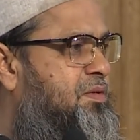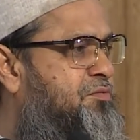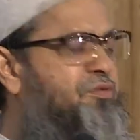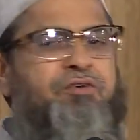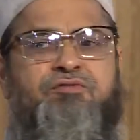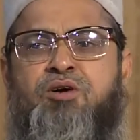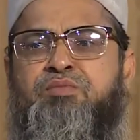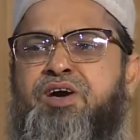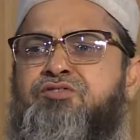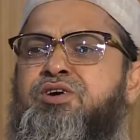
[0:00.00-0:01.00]
free from
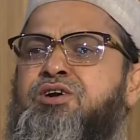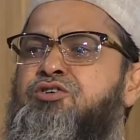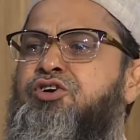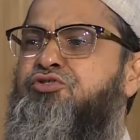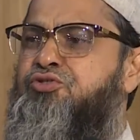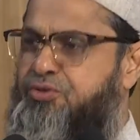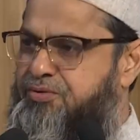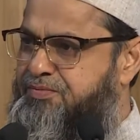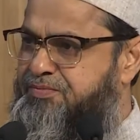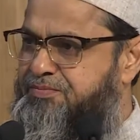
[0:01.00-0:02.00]
the external control.
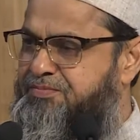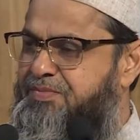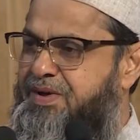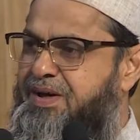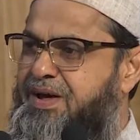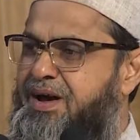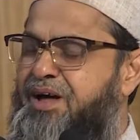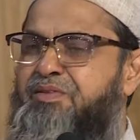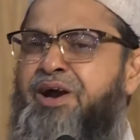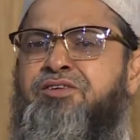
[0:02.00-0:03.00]

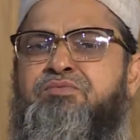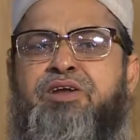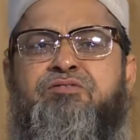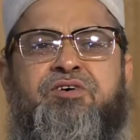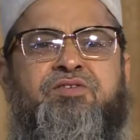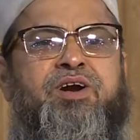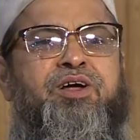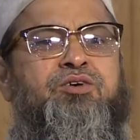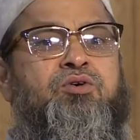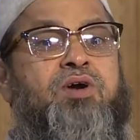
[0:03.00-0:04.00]
And that is manifested
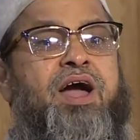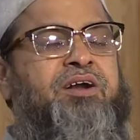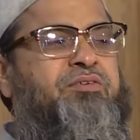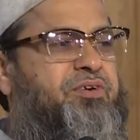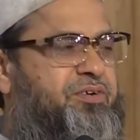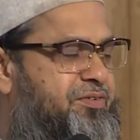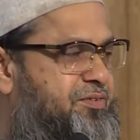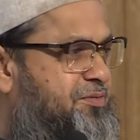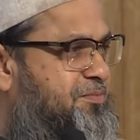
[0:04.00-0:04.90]
in your activities.